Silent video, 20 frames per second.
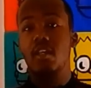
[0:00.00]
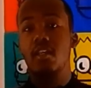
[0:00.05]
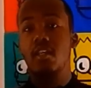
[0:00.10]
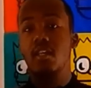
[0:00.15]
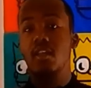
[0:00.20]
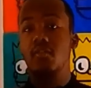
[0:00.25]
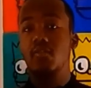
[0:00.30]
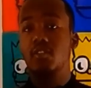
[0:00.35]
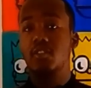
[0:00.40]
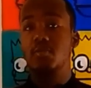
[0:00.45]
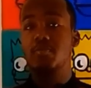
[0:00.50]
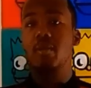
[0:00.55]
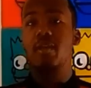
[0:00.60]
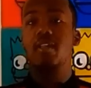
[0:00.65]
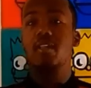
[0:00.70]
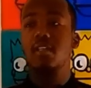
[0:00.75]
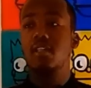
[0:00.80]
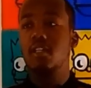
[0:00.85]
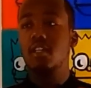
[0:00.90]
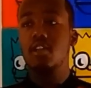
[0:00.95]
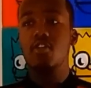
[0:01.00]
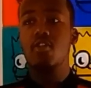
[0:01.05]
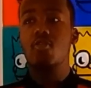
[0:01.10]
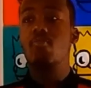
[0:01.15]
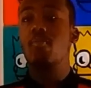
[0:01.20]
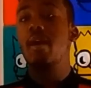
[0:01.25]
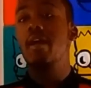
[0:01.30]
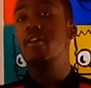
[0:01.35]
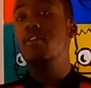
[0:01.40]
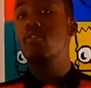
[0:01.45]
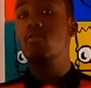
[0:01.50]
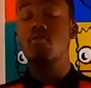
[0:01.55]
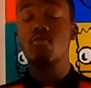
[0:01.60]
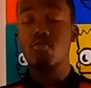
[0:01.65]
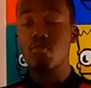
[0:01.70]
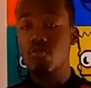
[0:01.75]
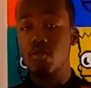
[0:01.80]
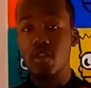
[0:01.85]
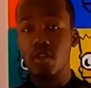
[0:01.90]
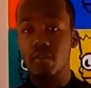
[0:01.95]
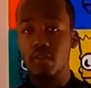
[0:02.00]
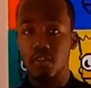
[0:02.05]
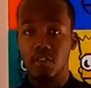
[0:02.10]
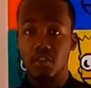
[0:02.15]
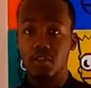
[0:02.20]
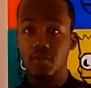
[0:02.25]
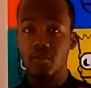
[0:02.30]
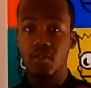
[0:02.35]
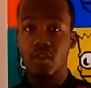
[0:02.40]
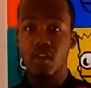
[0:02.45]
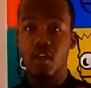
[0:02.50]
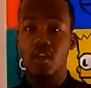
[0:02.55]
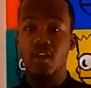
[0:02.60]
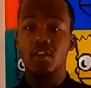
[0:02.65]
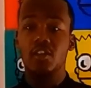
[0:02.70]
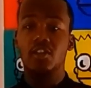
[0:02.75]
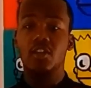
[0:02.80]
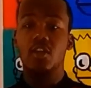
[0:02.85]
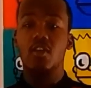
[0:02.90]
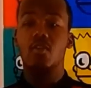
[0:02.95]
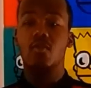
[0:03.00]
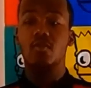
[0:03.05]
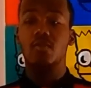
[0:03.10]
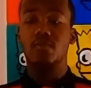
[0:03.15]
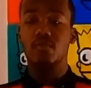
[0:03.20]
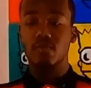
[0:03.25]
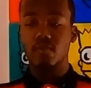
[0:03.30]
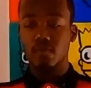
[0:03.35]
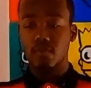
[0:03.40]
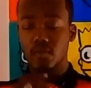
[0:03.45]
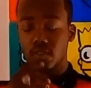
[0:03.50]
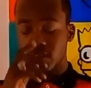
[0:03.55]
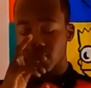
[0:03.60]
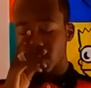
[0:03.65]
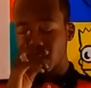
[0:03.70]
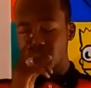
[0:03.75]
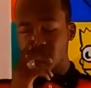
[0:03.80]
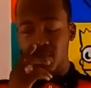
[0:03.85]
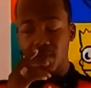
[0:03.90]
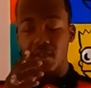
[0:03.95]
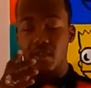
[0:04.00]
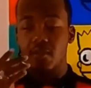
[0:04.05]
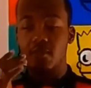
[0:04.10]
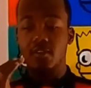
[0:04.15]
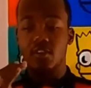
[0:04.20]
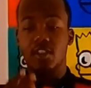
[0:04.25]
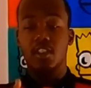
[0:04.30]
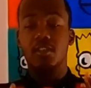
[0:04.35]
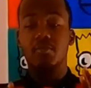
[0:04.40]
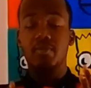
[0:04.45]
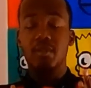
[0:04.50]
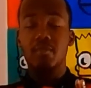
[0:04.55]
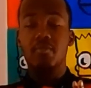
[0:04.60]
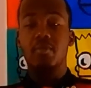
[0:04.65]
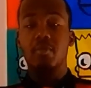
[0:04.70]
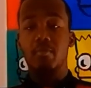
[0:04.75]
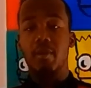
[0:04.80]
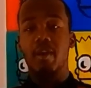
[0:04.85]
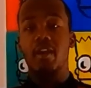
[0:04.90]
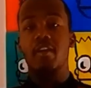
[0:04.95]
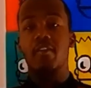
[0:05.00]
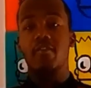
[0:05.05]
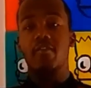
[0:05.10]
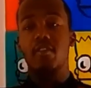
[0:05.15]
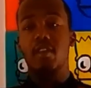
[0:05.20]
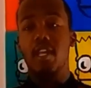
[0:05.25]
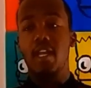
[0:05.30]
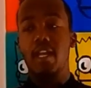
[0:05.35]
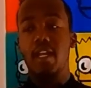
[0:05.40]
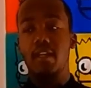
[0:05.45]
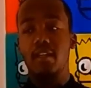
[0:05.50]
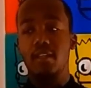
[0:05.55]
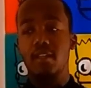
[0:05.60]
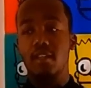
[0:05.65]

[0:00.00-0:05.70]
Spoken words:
it and respected it, no matter who you give it to. So just be prepared for that